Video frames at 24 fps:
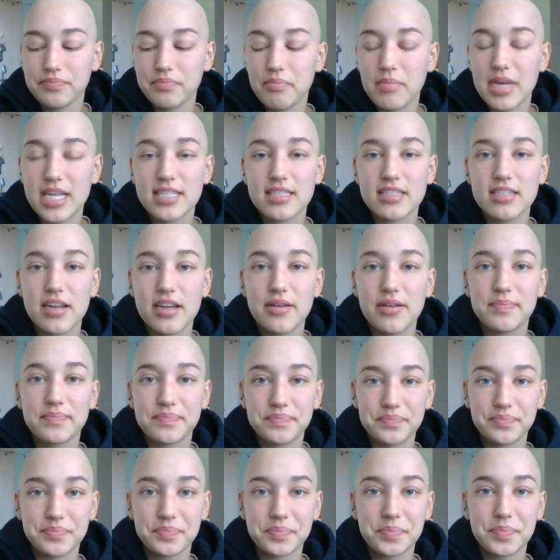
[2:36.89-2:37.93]
messed up,
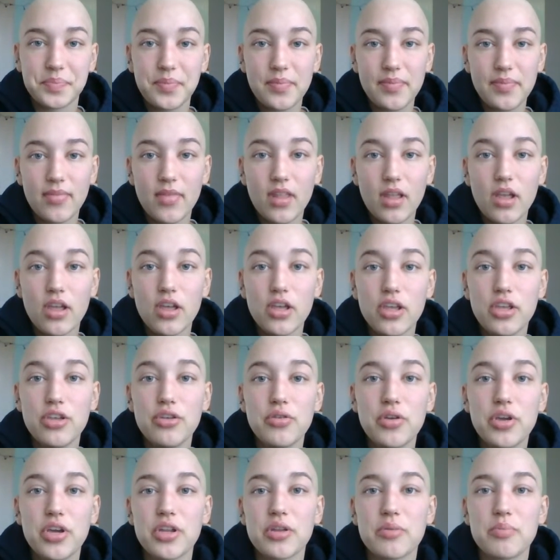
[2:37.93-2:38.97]

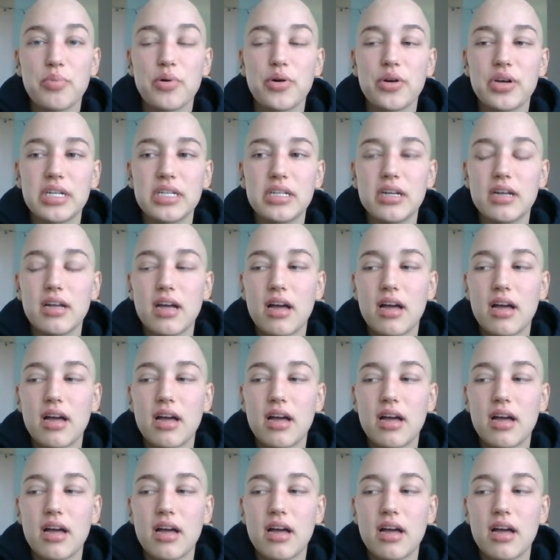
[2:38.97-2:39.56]
you can put,